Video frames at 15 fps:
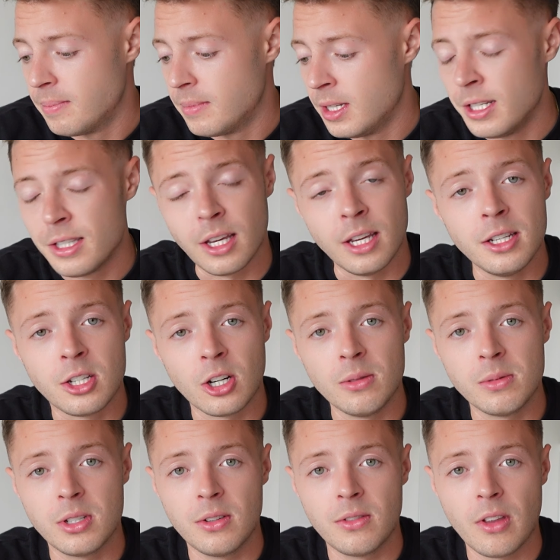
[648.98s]
In
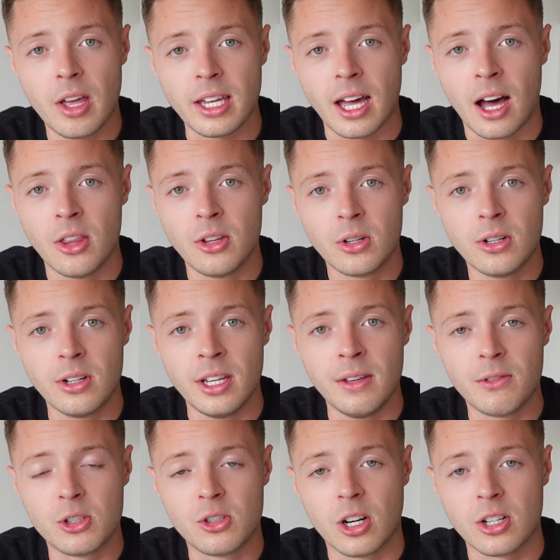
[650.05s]
terms of like other
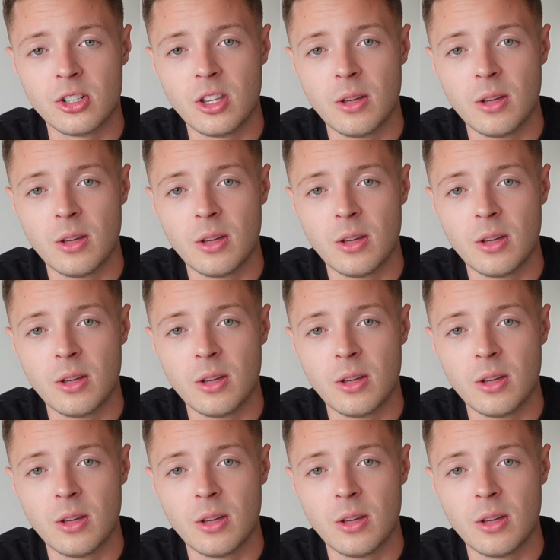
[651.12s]
infrastructure